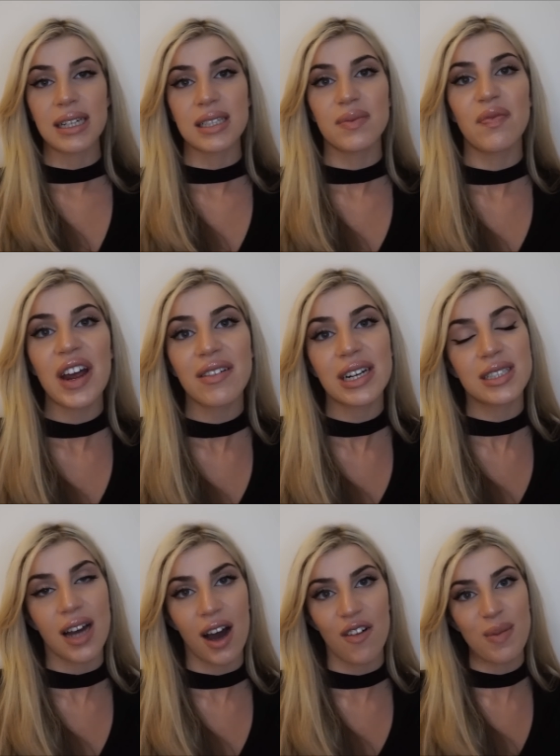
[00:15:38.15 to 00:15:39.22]
It's very
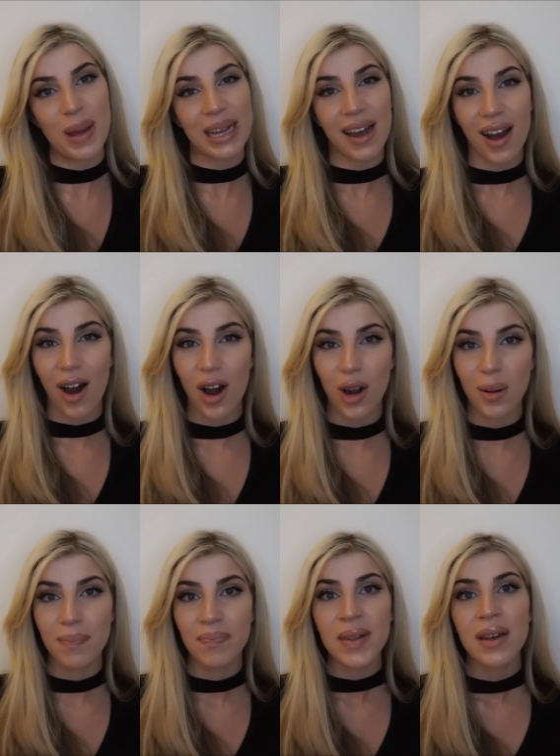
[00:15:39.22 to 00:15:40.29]
tough being at
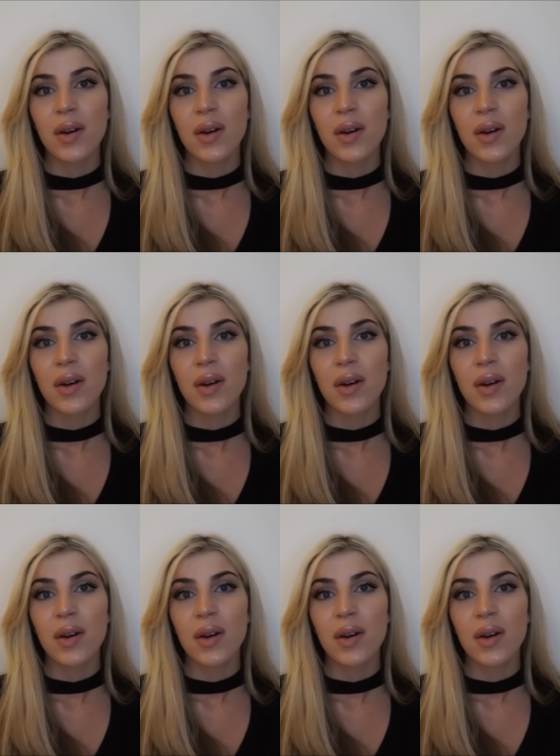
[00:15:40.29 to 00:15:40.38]
home.